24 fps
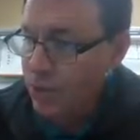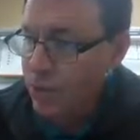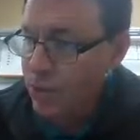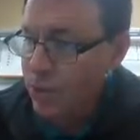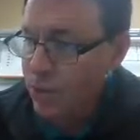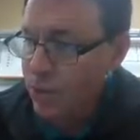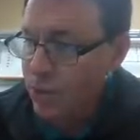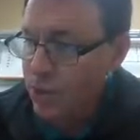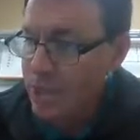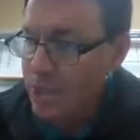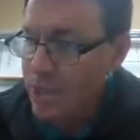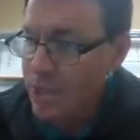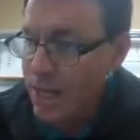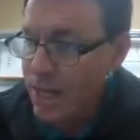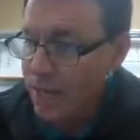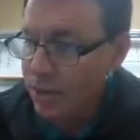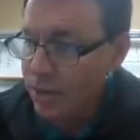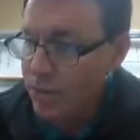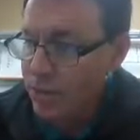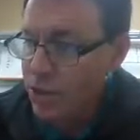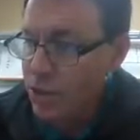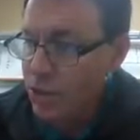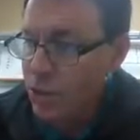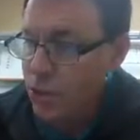So
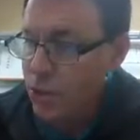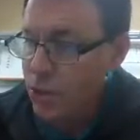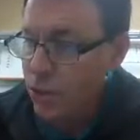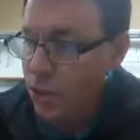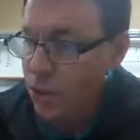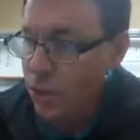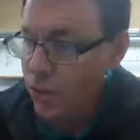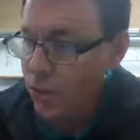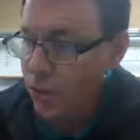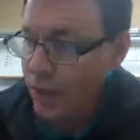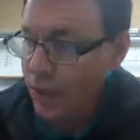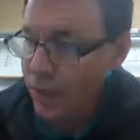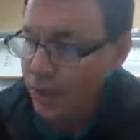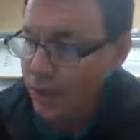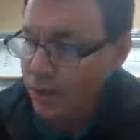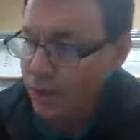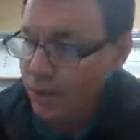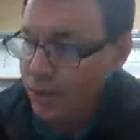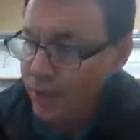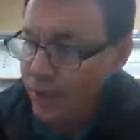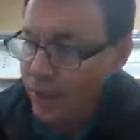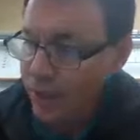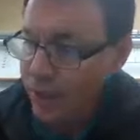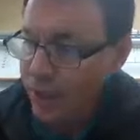negative 2 over radical
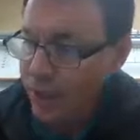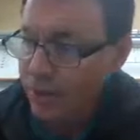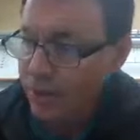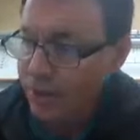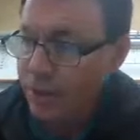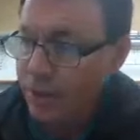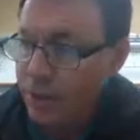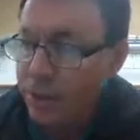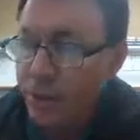5.